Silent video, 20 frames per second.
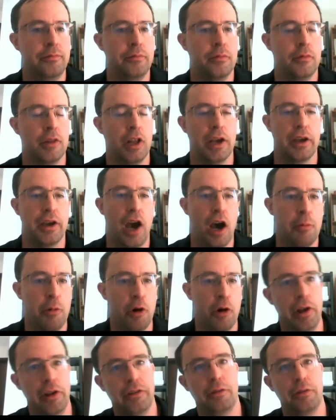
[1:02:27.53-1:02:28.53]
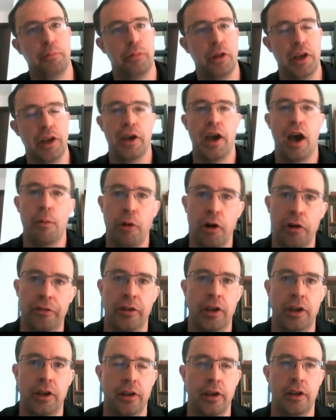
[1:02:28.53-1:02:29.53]
like cowboys, mm. playing cowboys
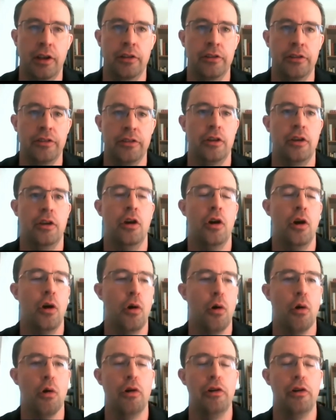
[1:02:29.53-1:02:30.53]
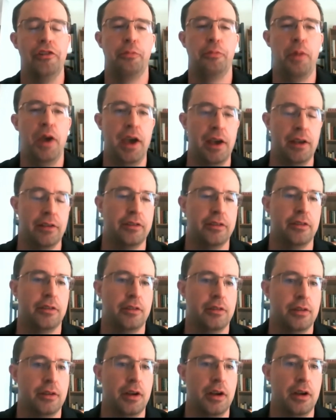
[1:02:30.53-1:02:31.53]
and Indians, or space.
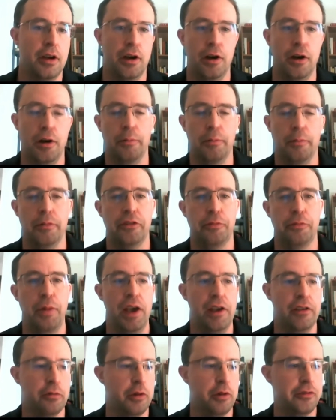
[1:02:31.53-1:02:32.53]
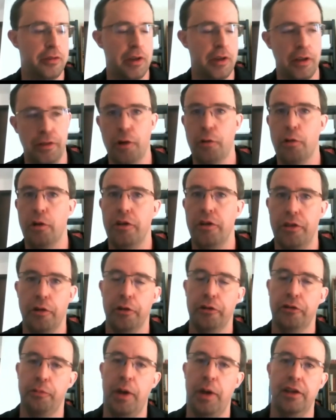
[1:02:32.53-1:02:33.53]
Um, space, which th- there were there
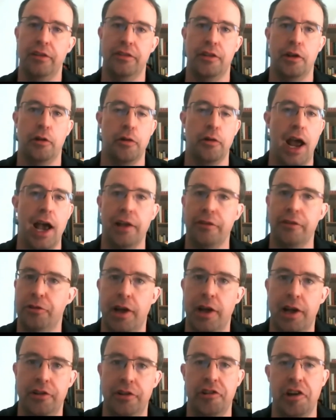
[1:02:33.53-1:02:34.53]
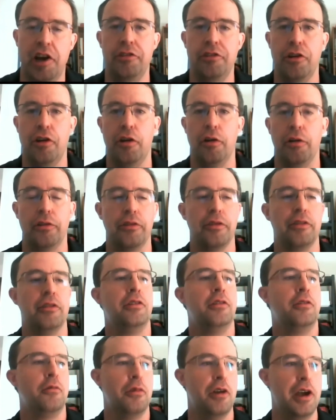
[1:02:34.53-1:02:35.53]
was space, there were astronaut GI Joes,
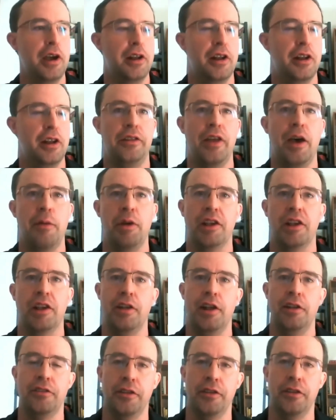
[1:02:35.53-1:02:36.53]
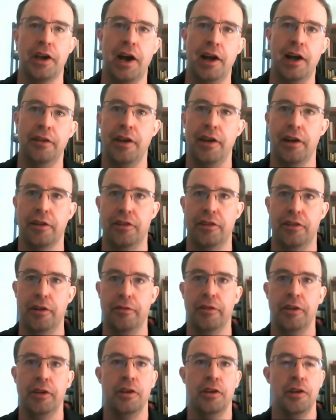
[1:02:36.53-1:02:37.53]
right? And that makes sense in the context
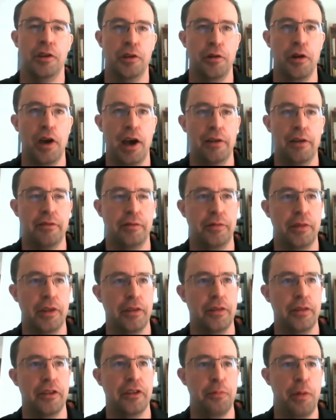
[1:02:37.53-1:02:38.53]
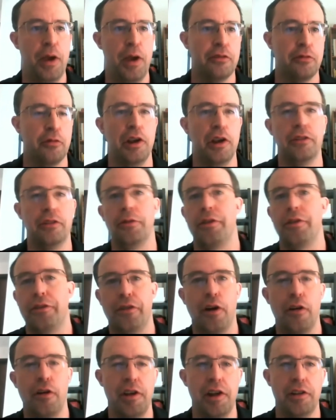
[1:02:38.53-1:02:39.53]
of you have the, the space race with the
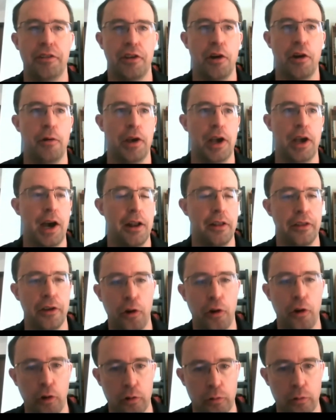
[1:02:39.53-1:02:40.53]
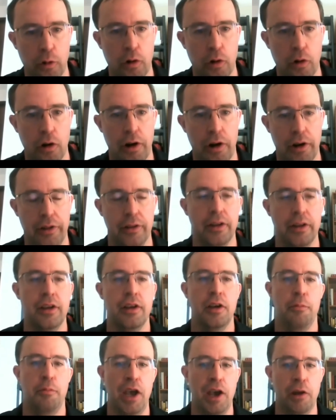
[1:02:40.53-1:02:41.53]
Soviets going on in the Cold War and
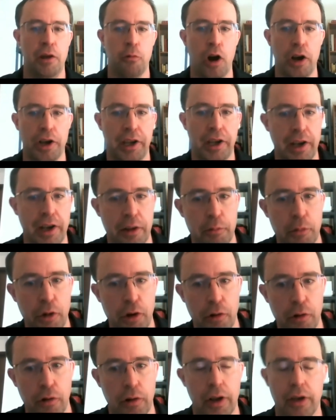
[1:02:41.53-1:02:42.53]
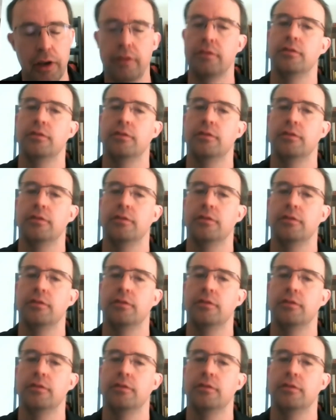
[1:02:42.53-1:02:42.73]
man walking on the moon.